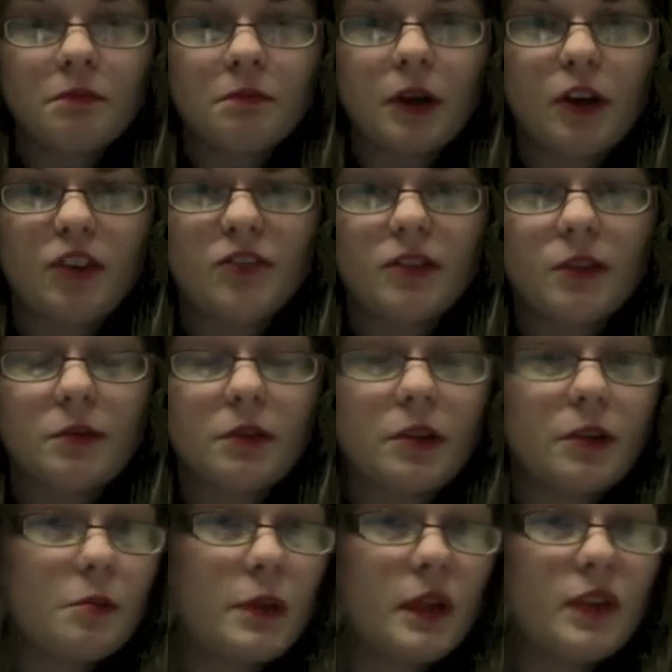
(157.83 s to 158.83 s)
to burn these and
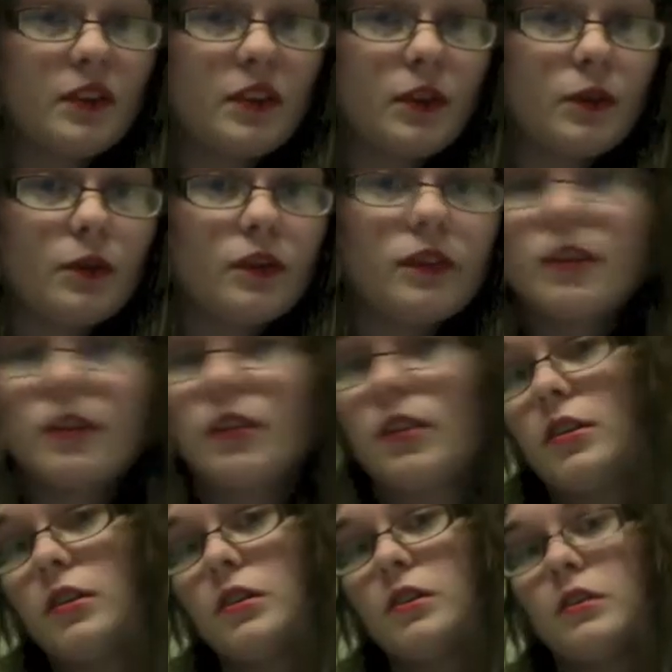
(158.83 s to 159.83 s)
get a pair of
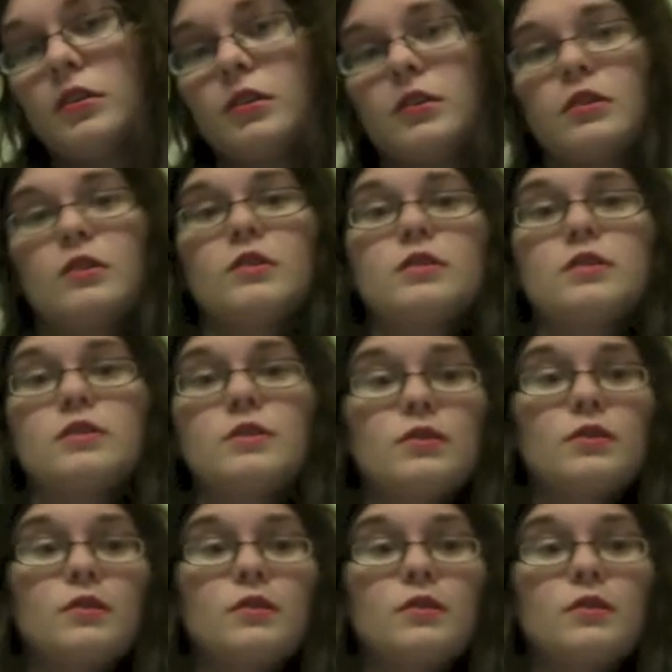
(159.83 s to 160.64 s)
Capezios.